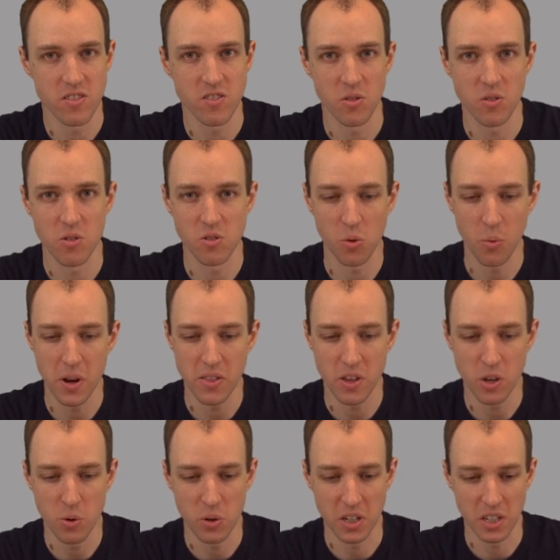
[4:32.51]
So there's a way
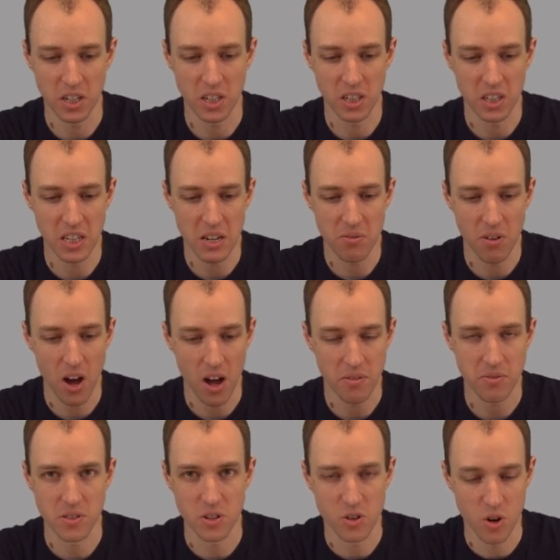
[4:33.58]
that you can cleave
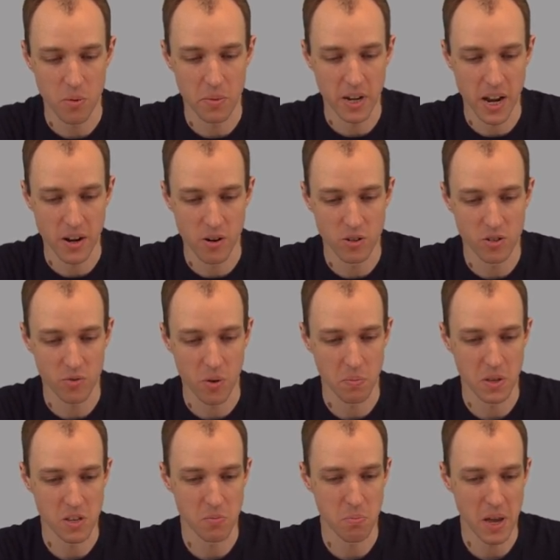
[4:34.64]
off the terminators from
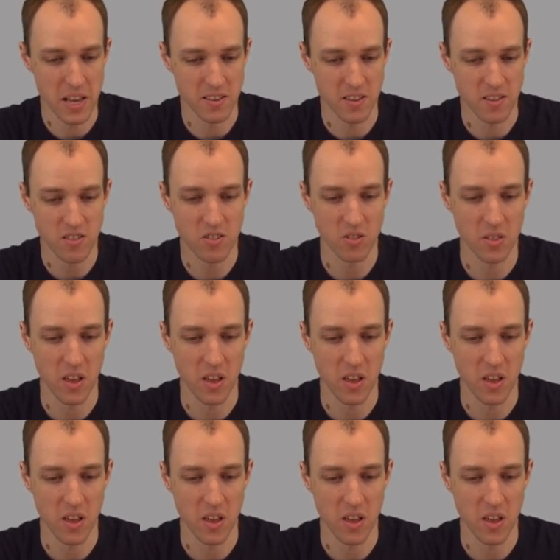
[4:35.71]
these bases so